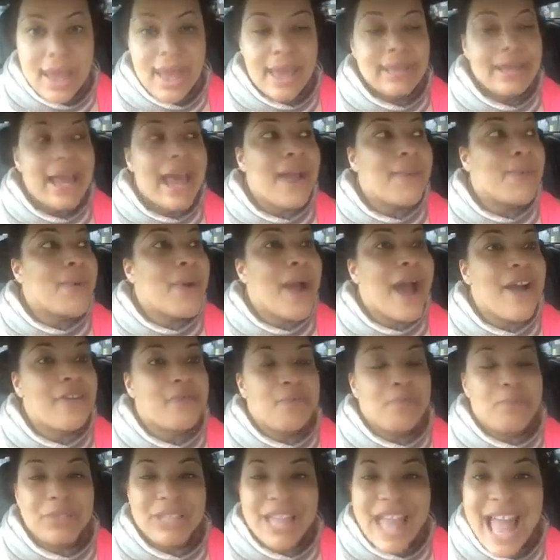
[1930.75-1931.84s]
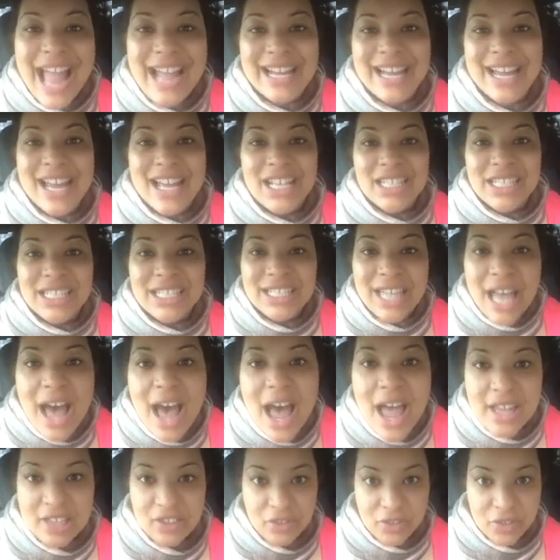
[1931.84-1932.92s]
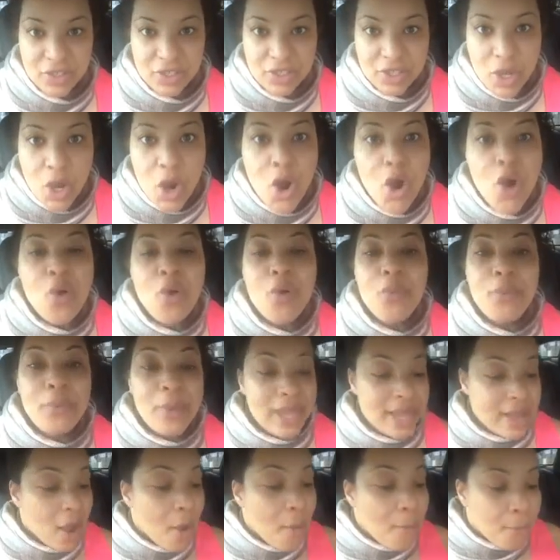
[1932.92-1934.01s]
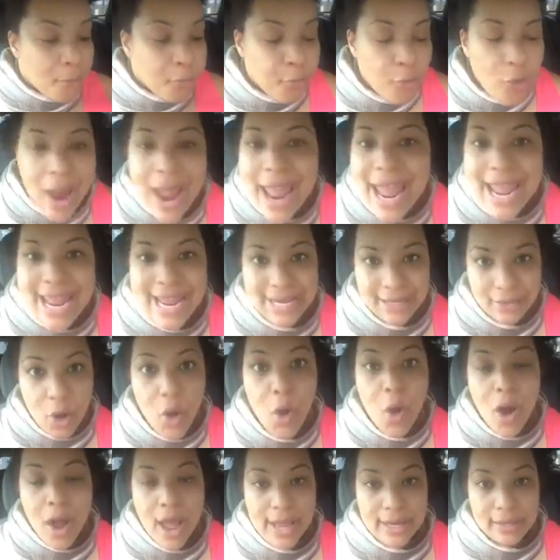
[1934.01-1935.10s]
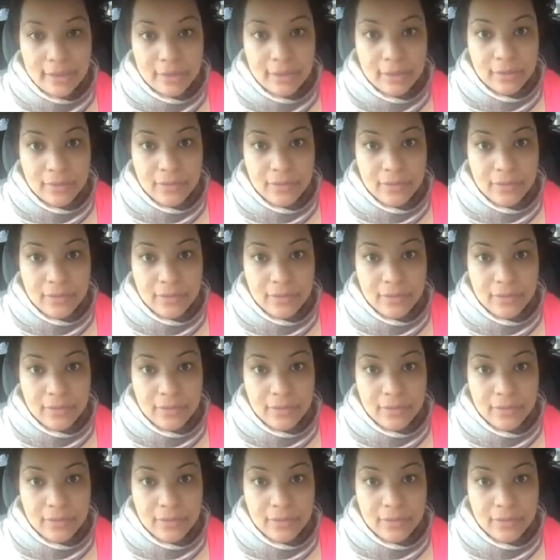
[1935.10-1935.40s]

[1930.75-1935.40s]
And I will have black sons who will be preyed on.